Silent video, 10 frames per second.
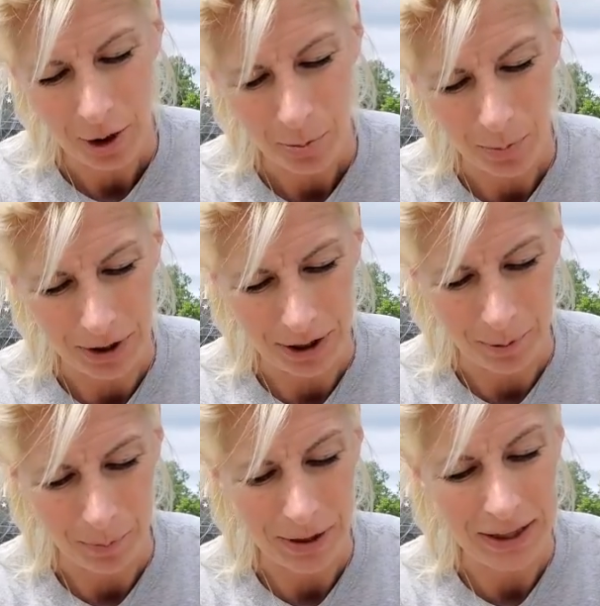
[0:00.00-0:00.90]
But um,
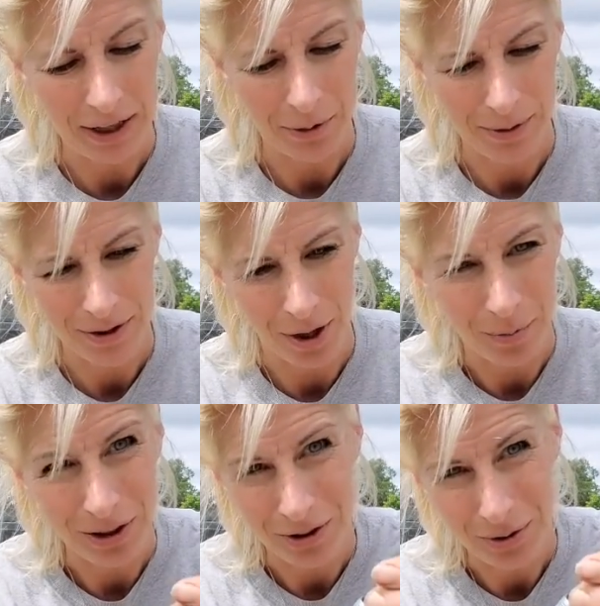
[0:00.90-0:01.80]
my dad always taught me
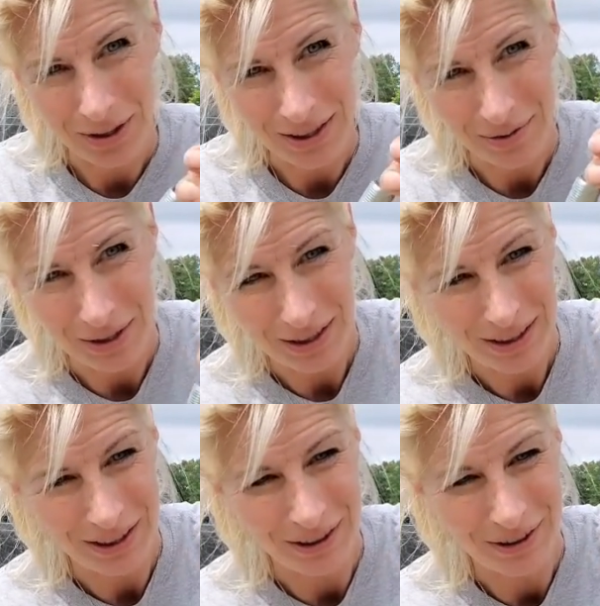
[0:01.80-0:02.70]
to do it this way,
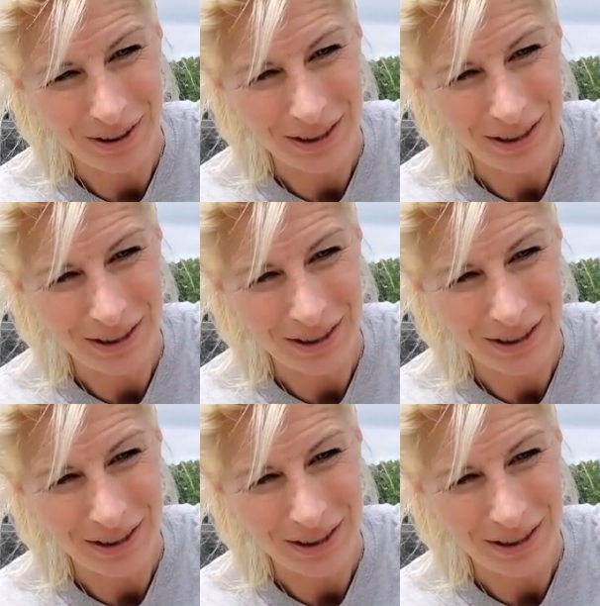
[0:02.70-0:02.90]
you know.